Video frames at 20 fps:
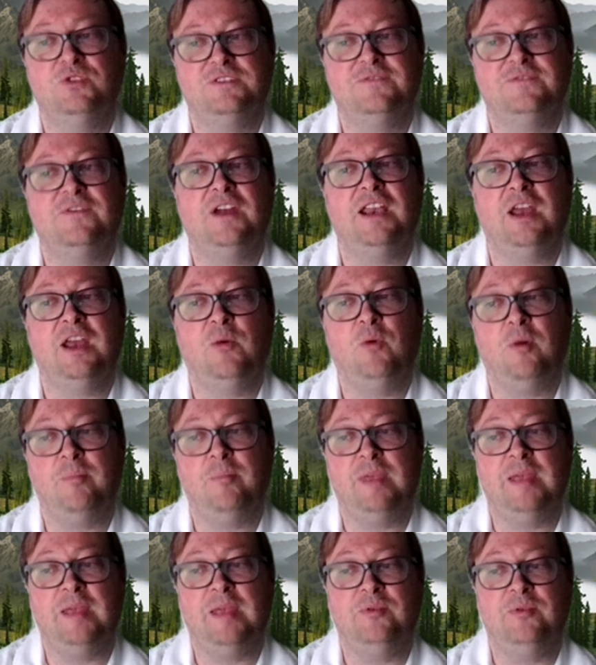more to find out
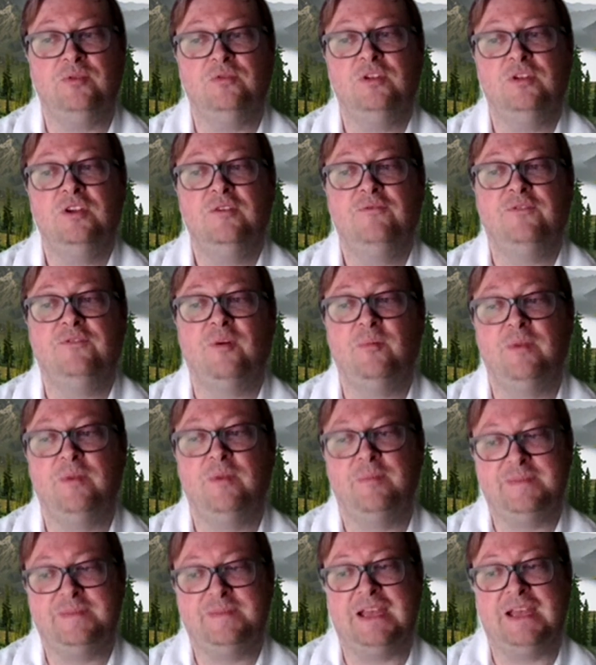what people, from the
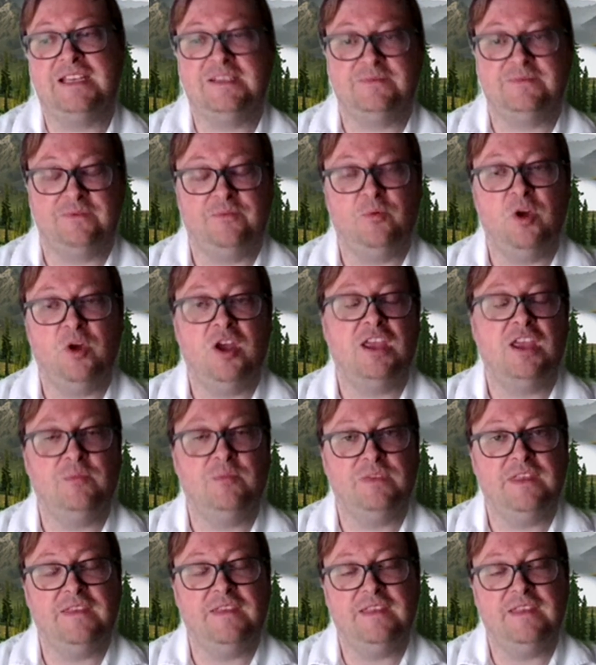perspective of working
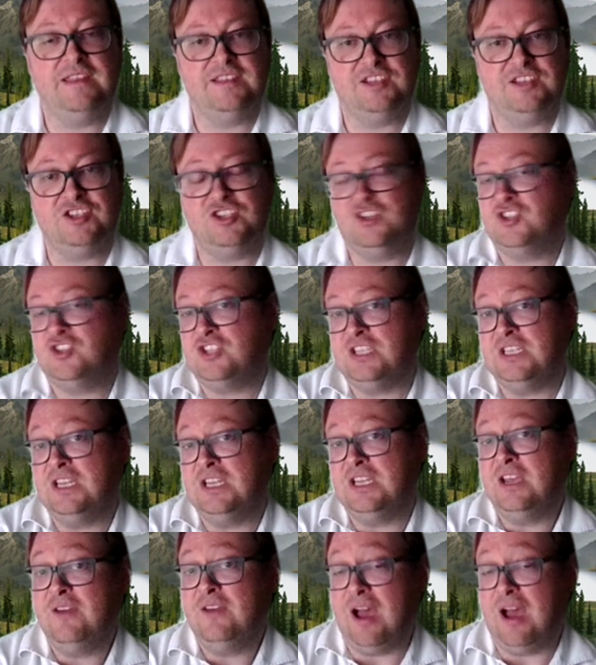within the institution,
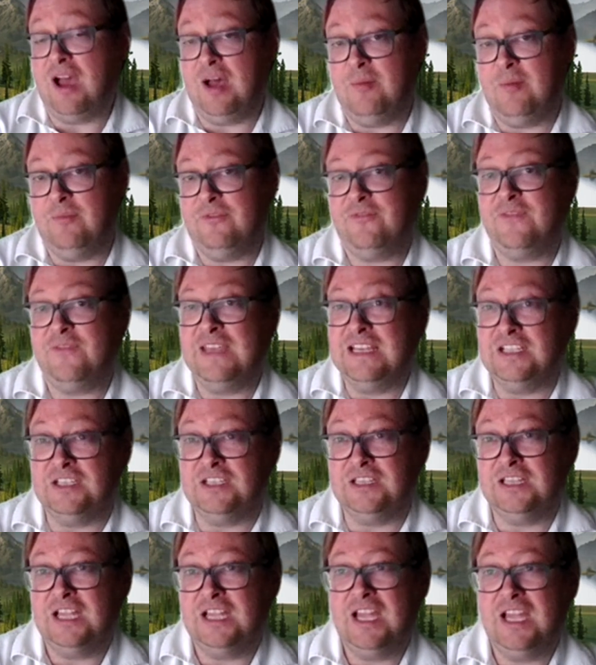um,
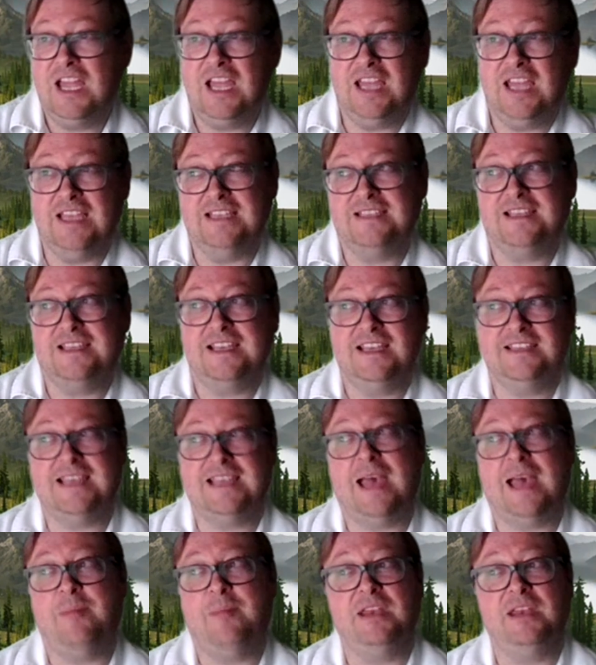feel is is
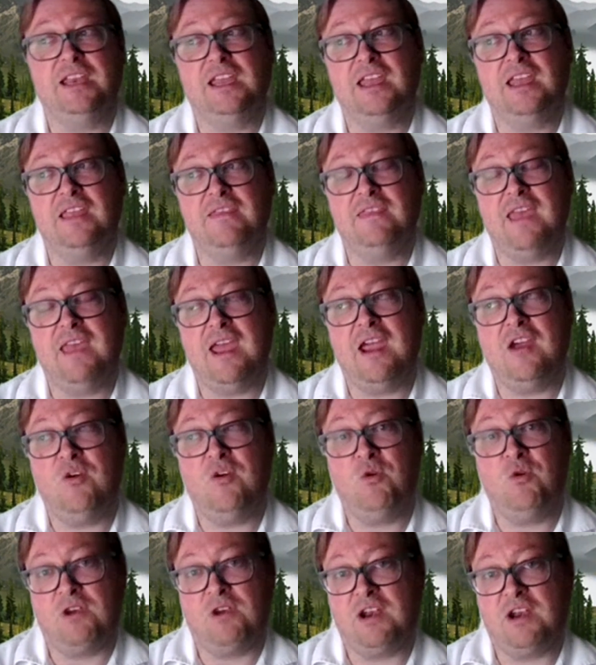happening in their
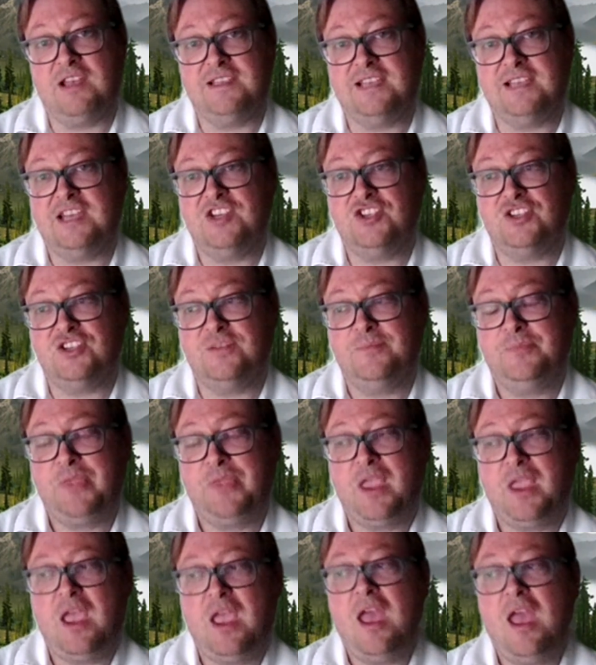organisation.
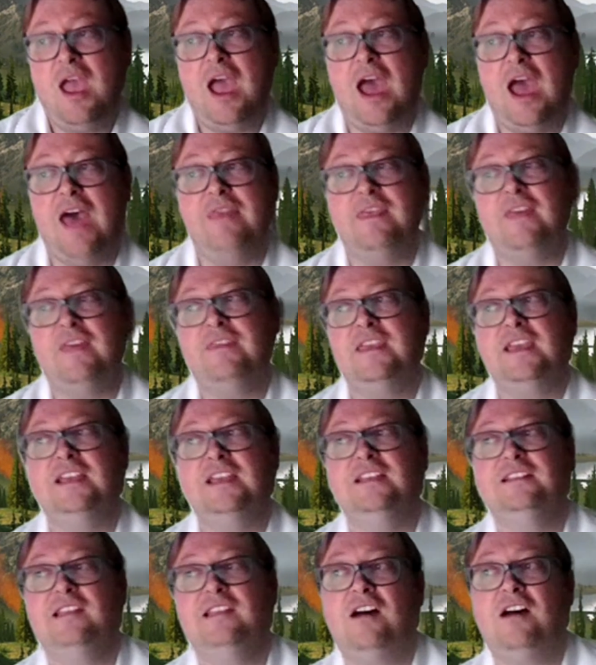And then
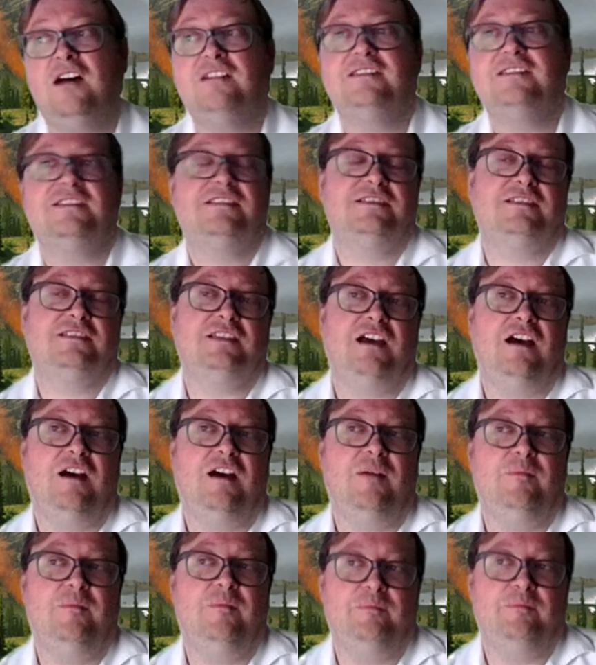the last
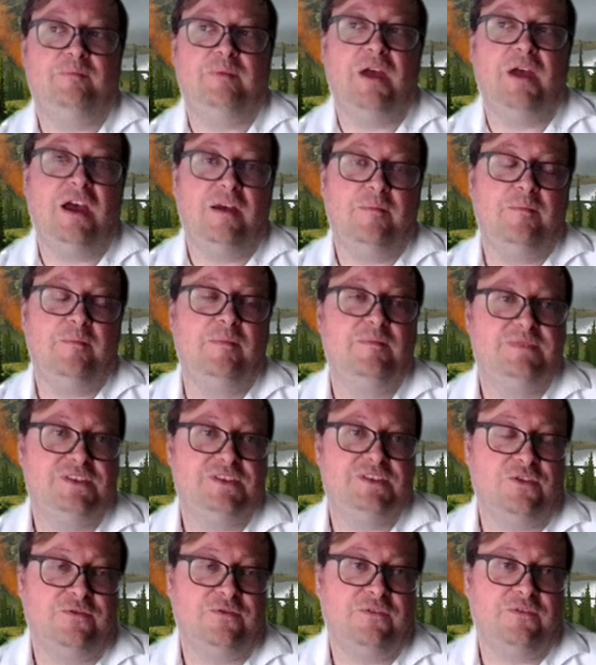um, uh,
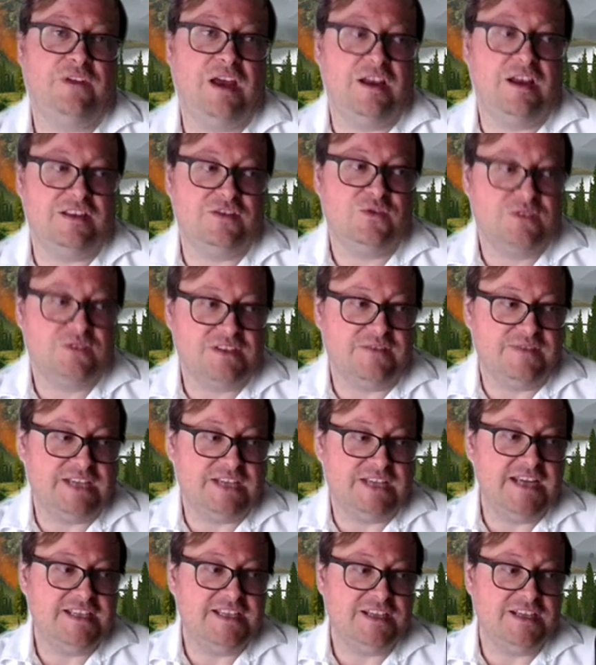sort of uh, source of
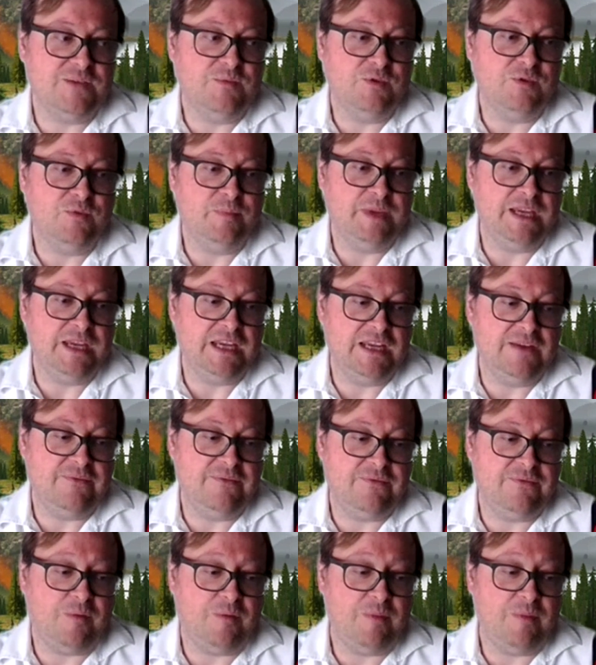data will be
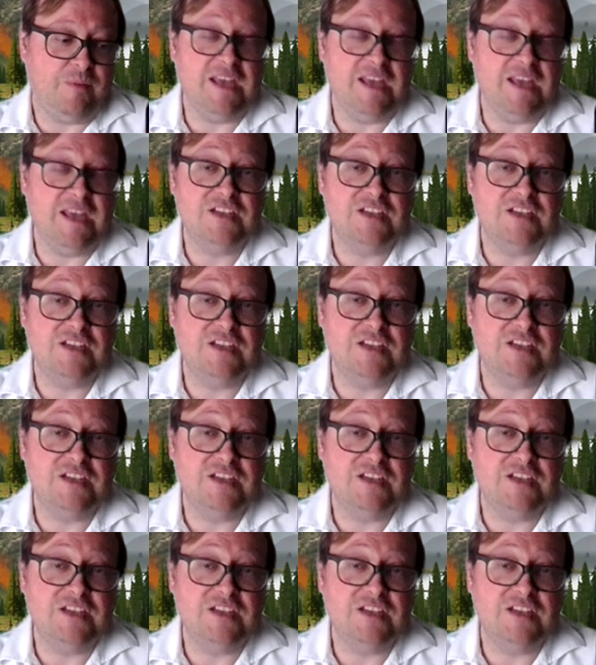from interviews,